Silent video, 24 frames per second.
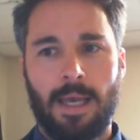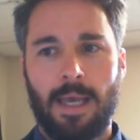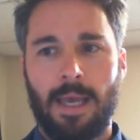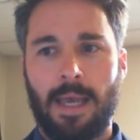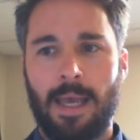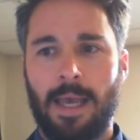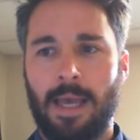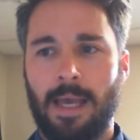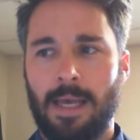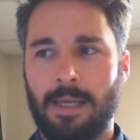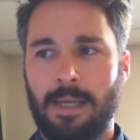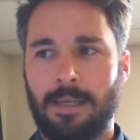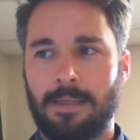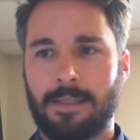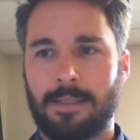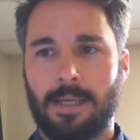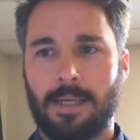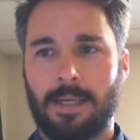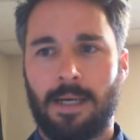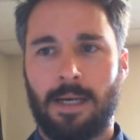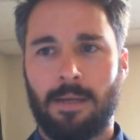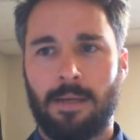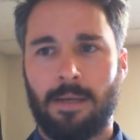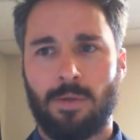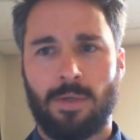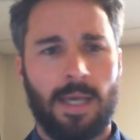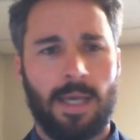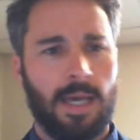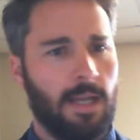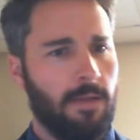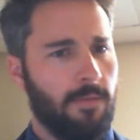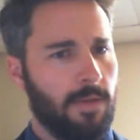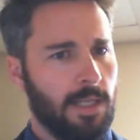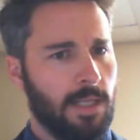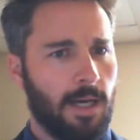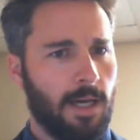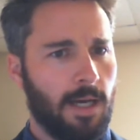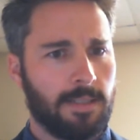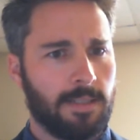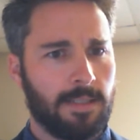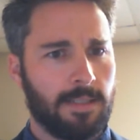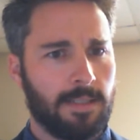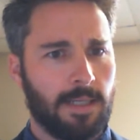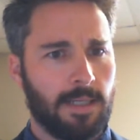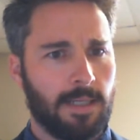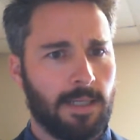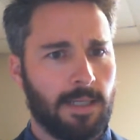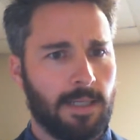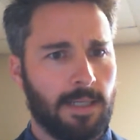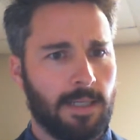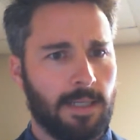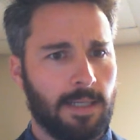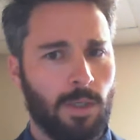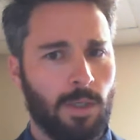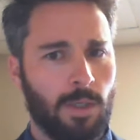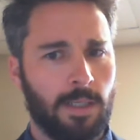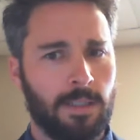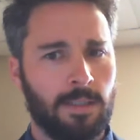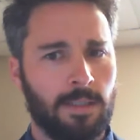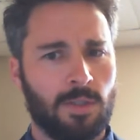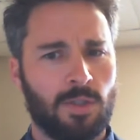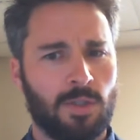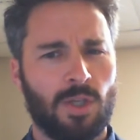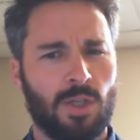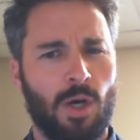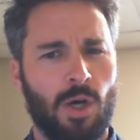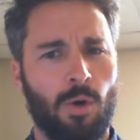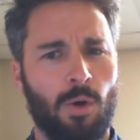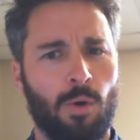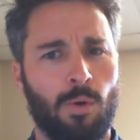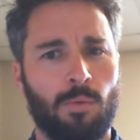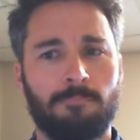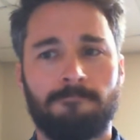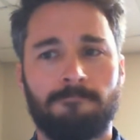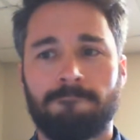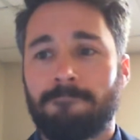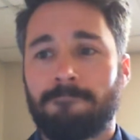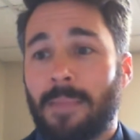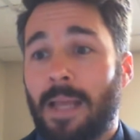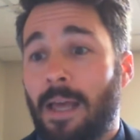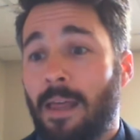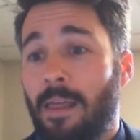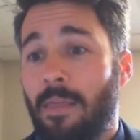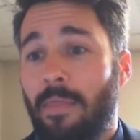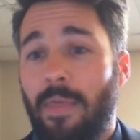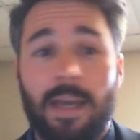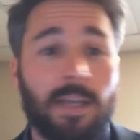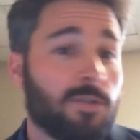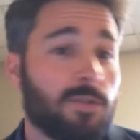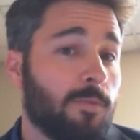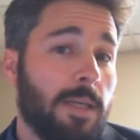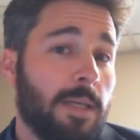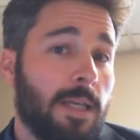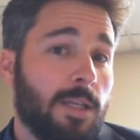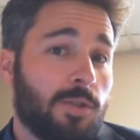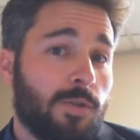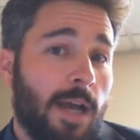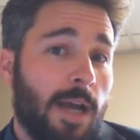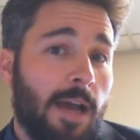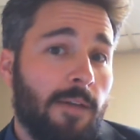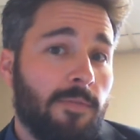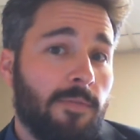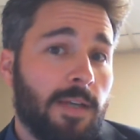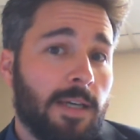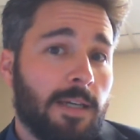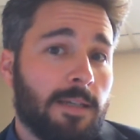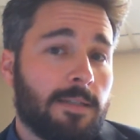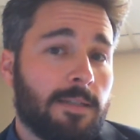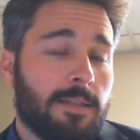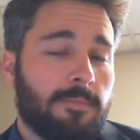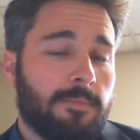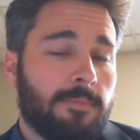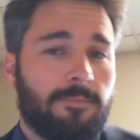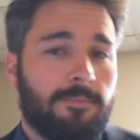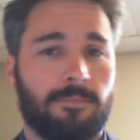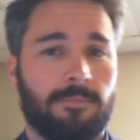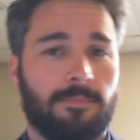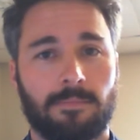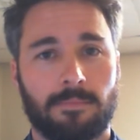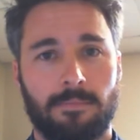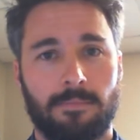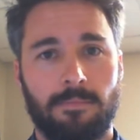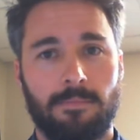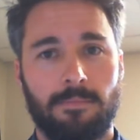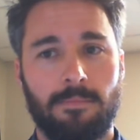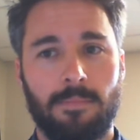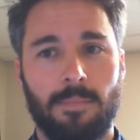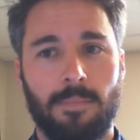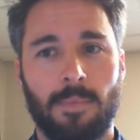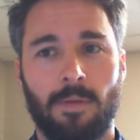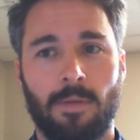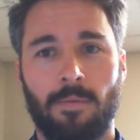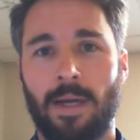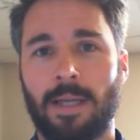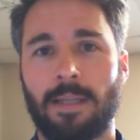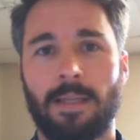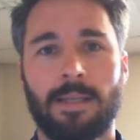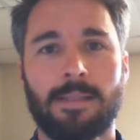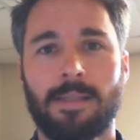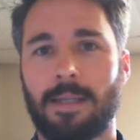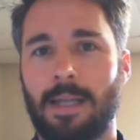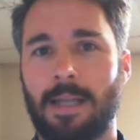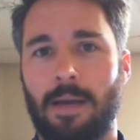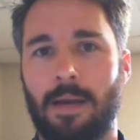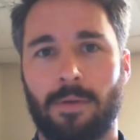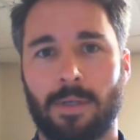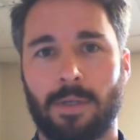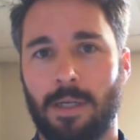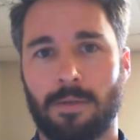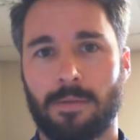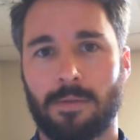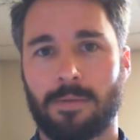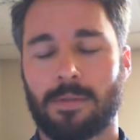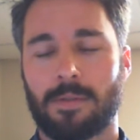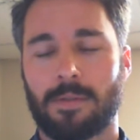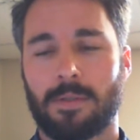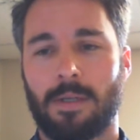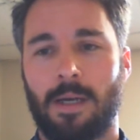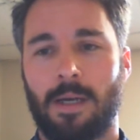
And you can't have any contact with anyone. So thanks for being trafficked, right? That's not how it goes.